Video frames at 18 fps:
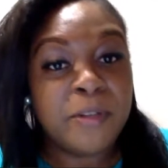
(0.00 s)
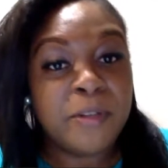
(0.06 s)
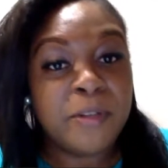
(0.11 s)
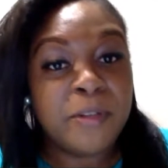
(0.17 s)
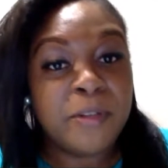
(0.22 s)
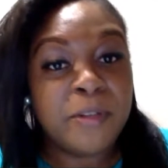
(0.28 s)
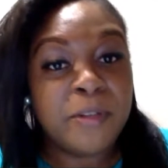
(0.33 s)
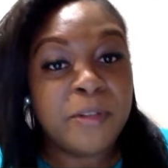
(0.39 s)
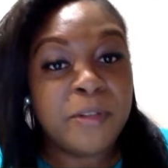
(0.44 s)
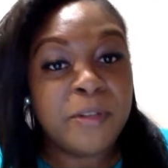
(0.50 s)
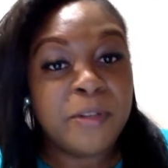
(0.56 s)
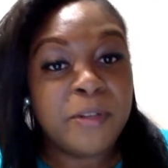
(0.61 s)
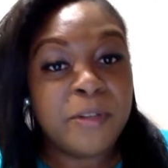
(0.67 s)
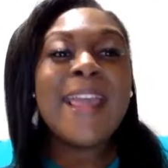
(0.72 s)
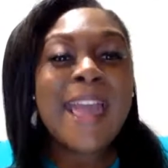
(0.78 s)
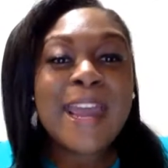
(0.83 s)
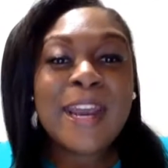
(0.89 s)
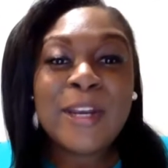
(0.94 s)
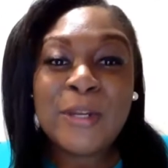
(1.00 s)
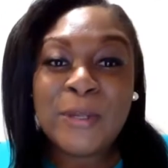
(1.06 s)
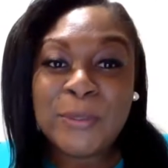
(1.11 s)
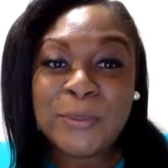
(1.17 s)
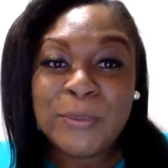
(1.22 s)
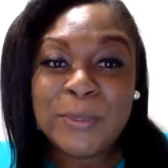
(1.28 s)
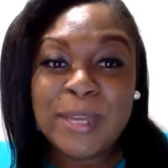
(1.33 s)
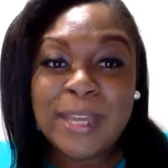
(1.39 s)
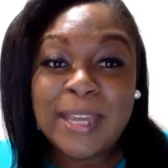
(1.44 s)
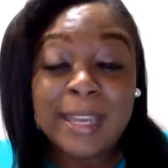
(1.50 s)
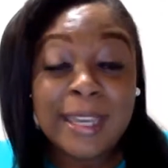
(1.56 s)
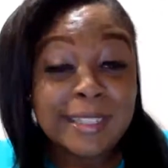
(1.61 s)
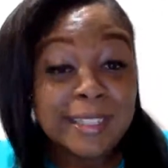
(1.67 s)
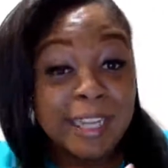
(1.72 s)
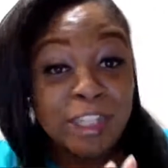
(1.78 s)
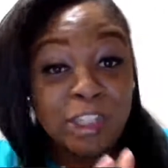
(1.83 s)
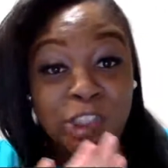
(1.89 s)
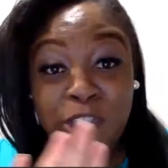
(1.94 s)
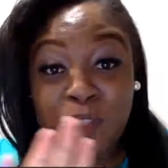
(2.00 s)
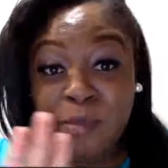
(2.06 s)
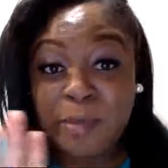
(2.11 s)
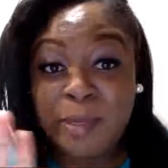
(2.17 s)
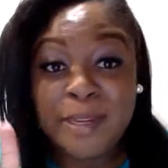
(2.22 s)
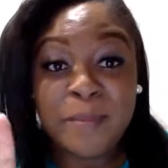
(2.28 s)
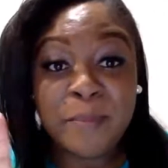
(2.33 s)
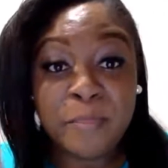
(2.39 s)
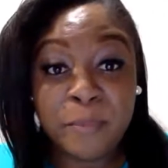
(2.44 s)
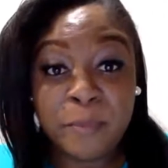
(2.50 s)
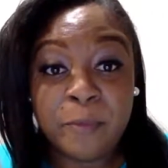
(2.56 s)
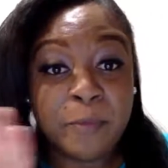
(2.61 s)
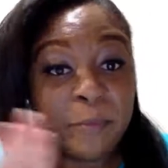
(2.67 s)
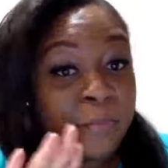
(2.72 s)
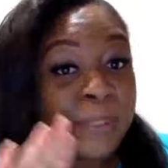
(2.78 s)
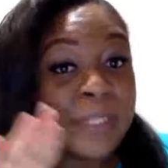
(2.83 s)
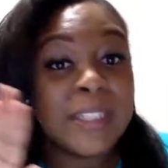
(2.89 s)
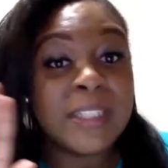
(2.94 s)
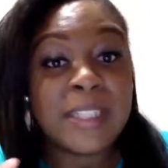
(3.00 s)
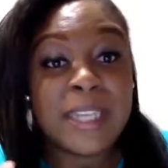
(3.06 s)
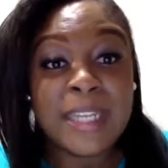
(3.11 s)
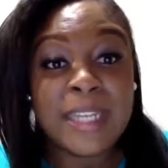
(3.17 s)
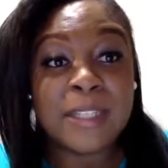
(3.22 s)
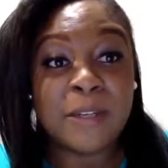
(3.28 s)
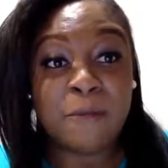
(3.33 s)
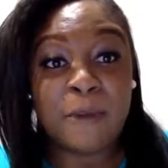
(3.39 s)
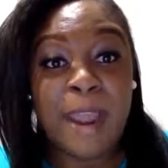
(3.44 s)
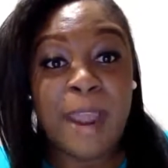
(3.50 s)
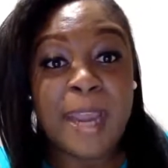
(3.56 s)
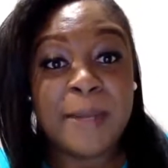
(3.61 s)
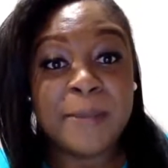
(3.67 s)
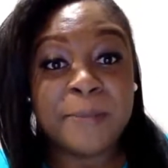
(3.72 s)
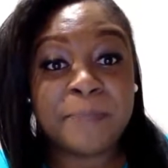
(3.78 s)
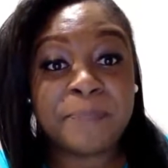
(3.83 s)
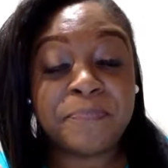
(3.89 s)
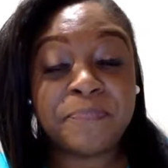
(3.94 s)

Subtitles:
But all they had to do, because they should have been pre-seasoned, right?